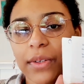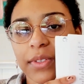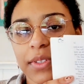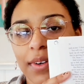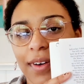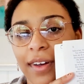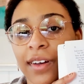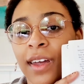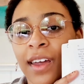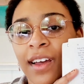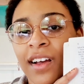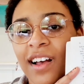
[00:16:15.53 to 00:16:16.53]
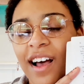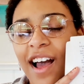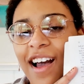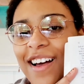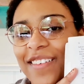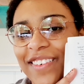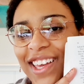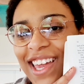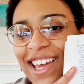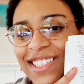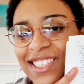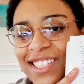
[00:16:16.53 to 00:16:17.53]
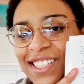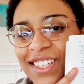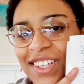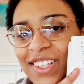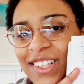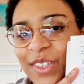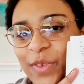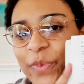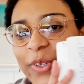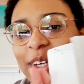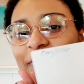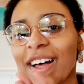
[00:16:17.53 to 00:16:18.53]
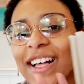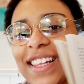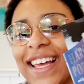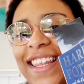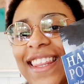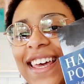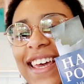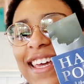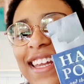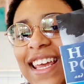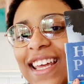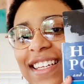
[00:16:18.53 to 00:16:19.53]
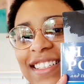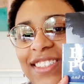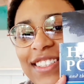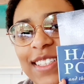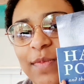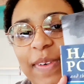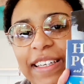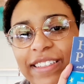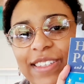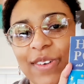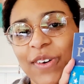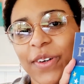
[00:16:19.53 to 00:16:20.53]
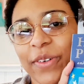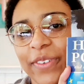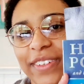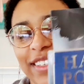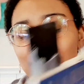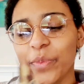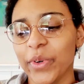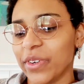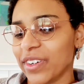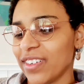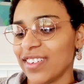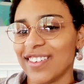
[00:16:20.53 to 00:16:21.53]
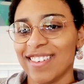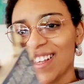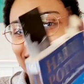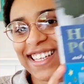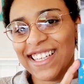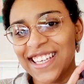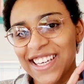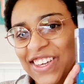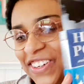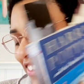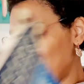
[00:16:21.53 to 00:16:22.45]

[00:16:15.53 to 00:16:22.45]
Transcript: So yeah, it's just a cute little bookmark like that, and it just peeks through your book. Cute.